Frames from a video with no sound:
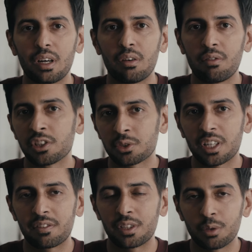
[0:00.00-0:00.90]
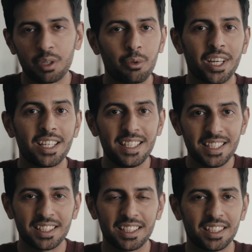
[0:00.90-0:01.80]
We've also covered what RED
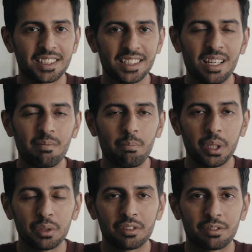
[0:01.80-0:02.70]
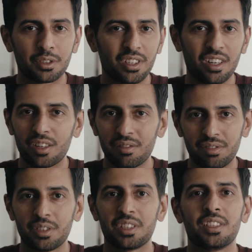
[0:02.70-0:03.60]
isn't. It's not built for
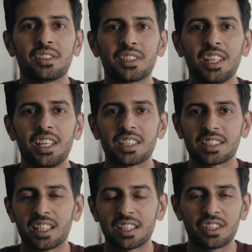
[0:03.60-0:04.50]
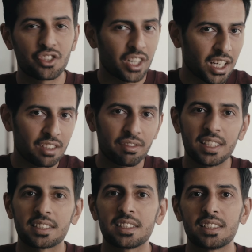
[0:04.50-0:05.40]
autofocus. It's not going to track
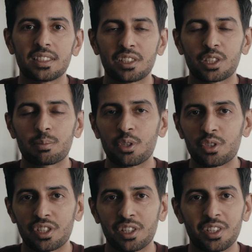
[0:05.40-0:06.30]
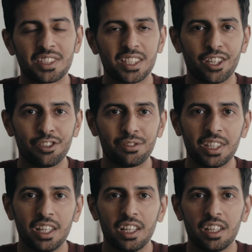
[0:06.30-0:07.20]
faces and exposure on itself.
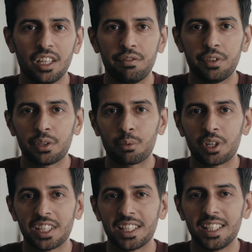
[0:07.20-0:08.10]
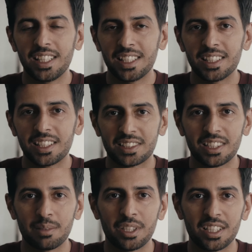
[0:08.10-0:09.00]
If you're working in a
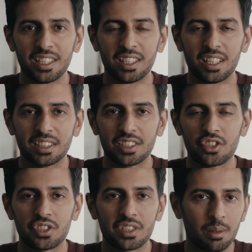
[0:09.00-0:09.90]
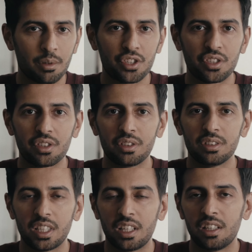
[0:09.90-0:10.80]
cinema, such as
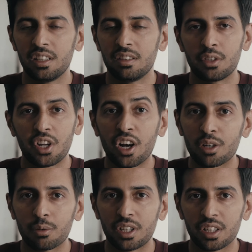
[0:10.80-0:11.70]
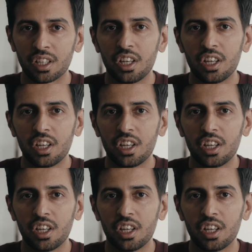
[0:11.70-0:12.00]
commercial, narrative, or doc work,